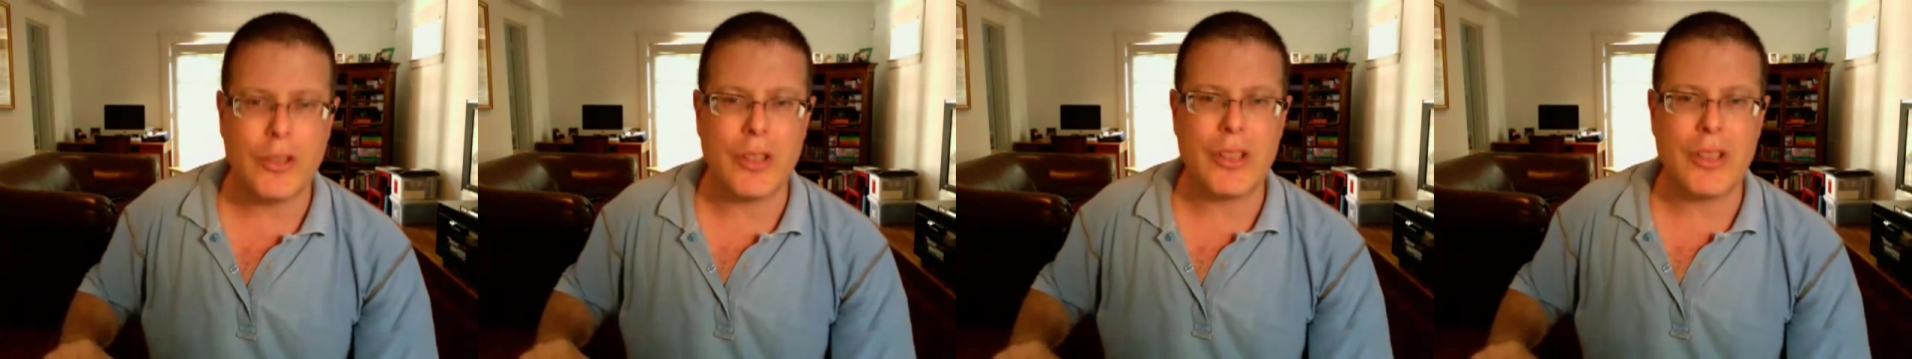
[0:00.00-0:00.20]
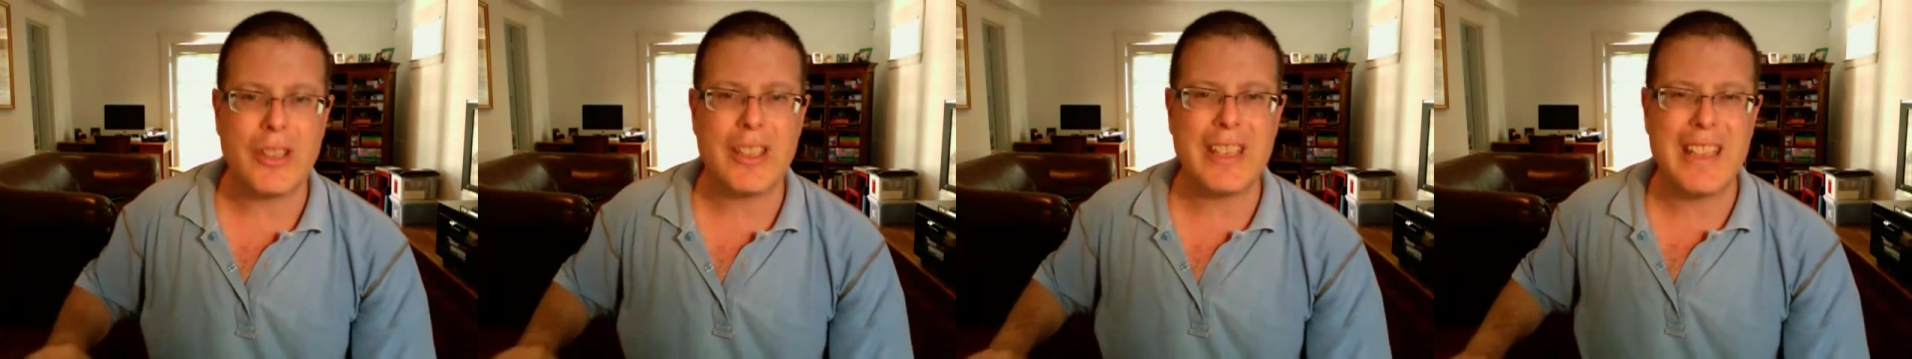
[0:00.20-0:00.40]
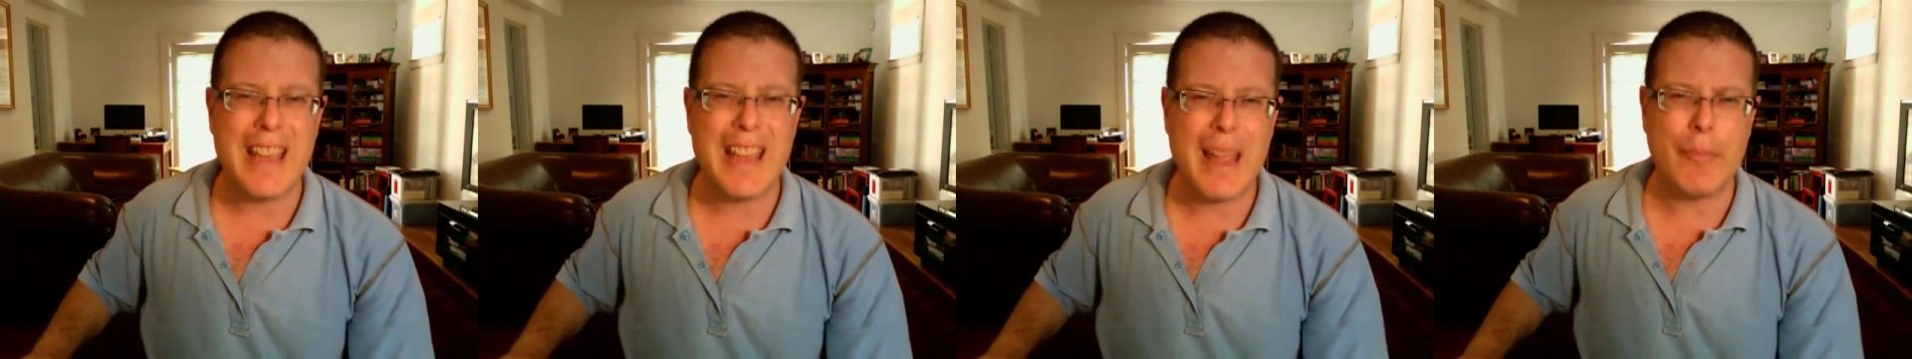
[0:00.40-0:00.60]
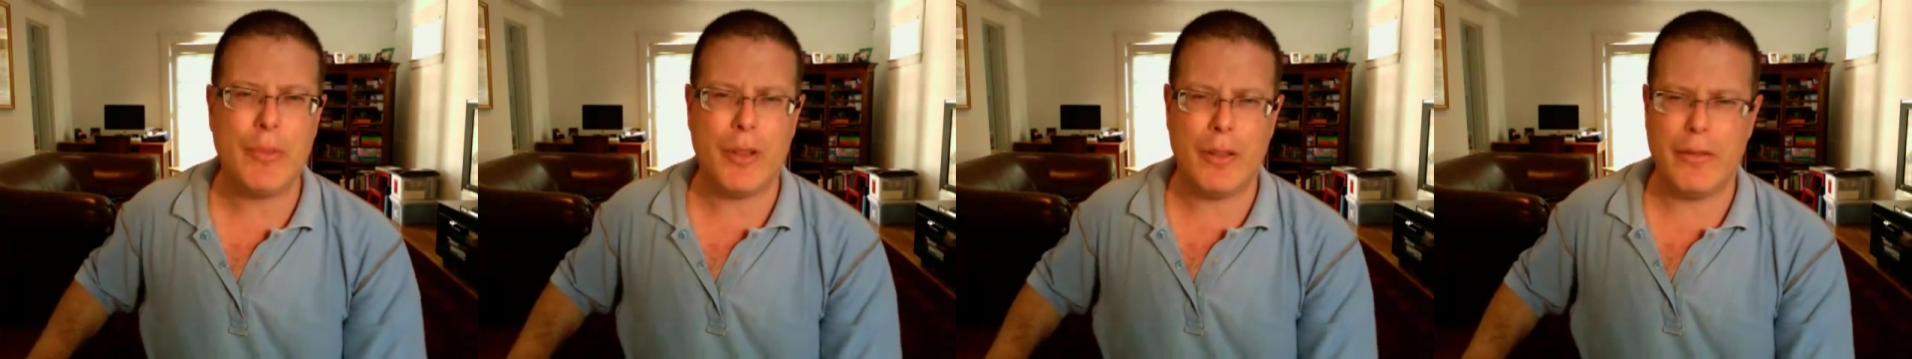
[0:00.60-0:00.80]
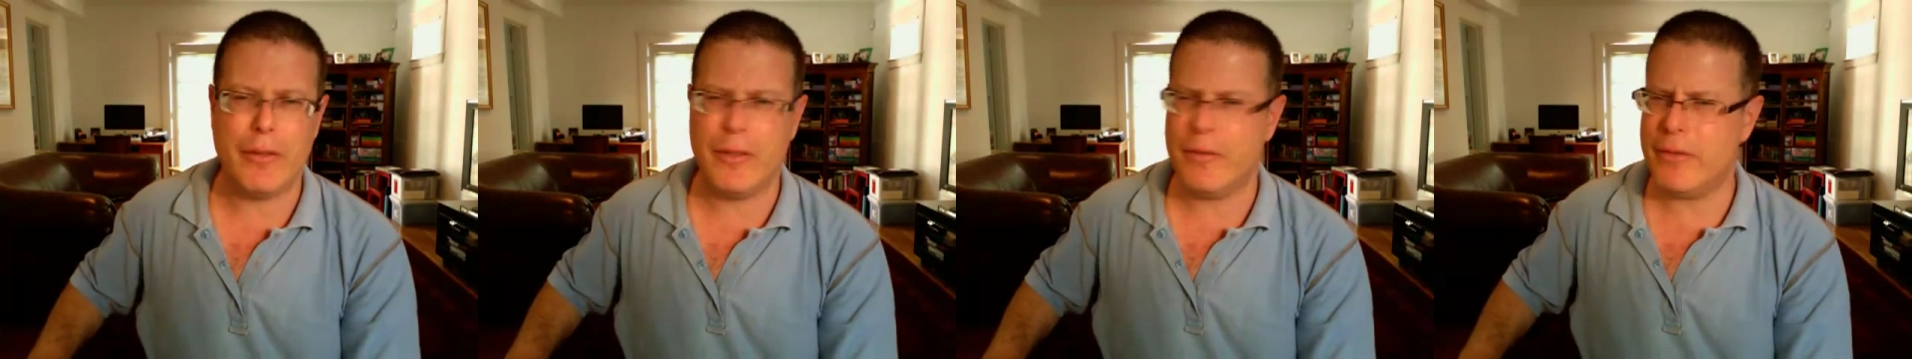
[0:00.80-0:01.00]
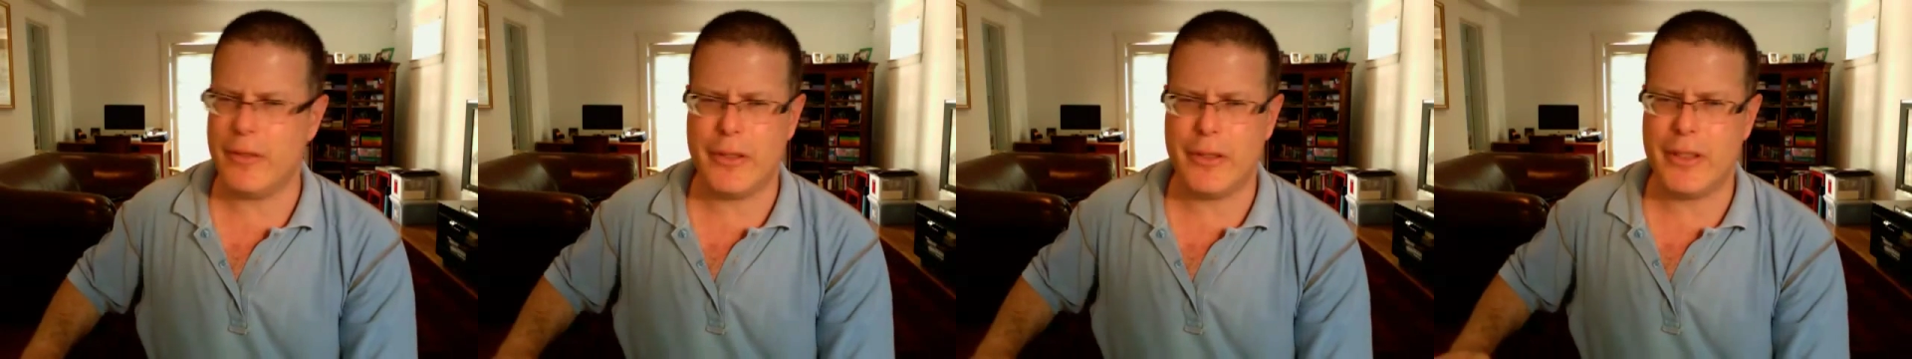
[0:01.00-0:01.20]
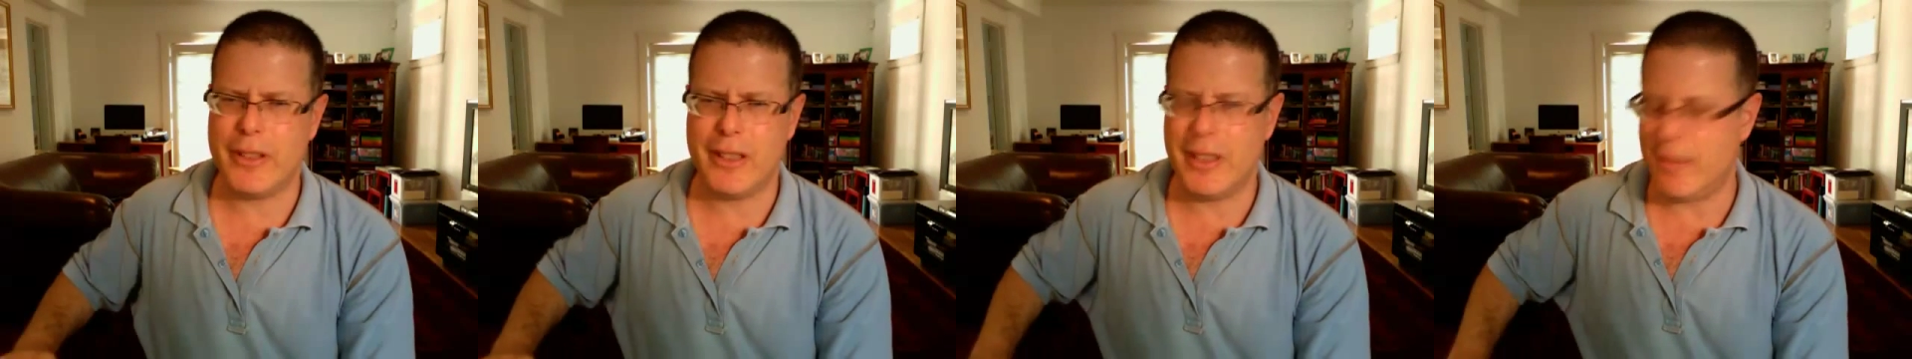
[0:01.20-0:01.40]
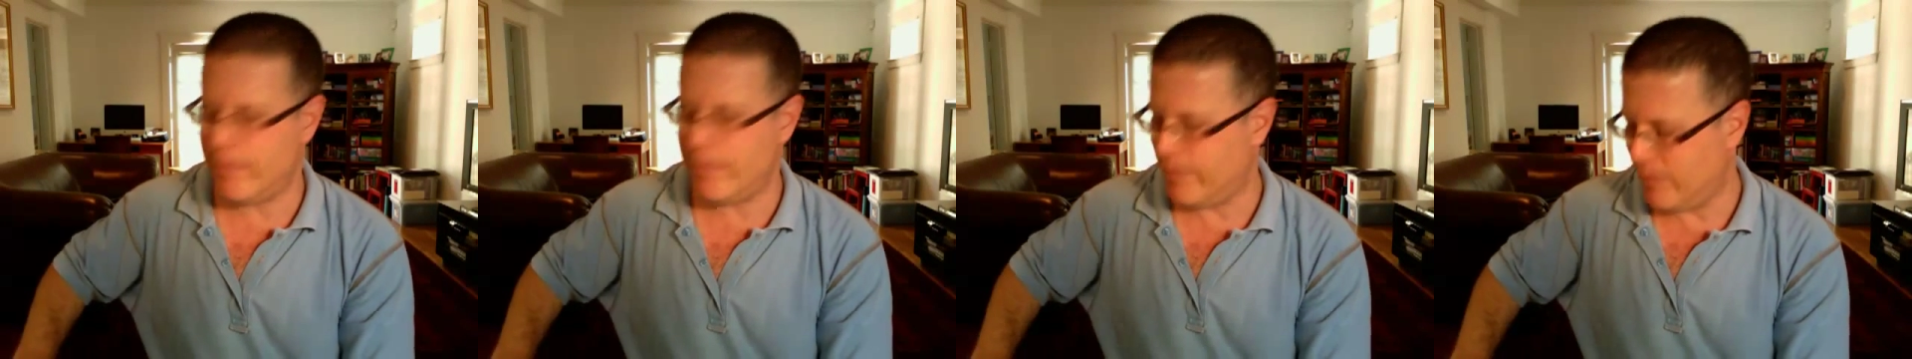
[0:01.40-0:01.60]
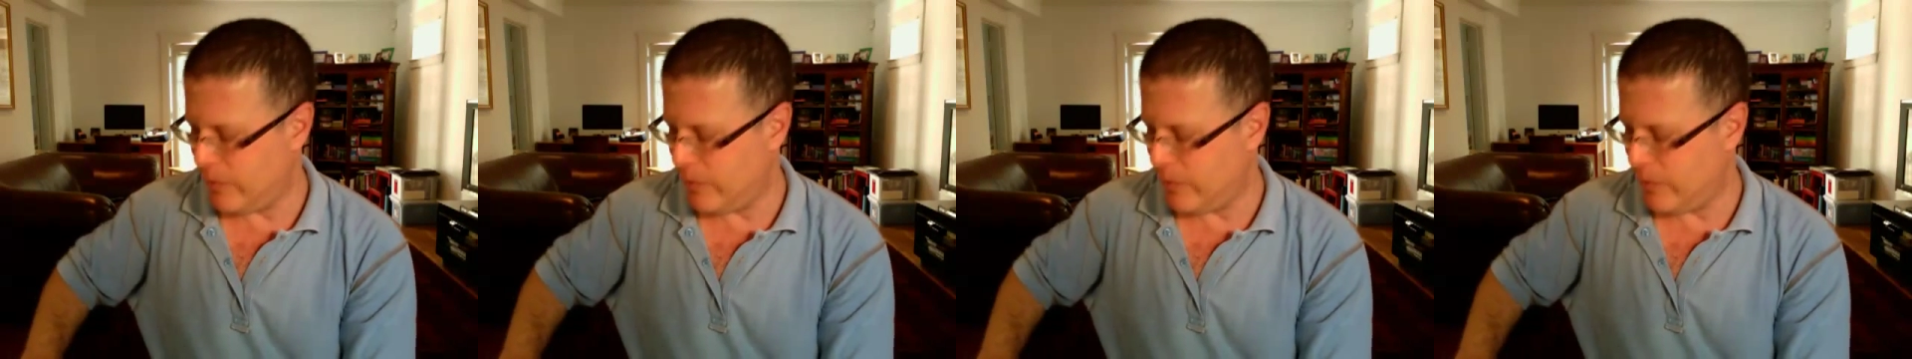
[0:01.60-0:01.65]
just snapped off the first time.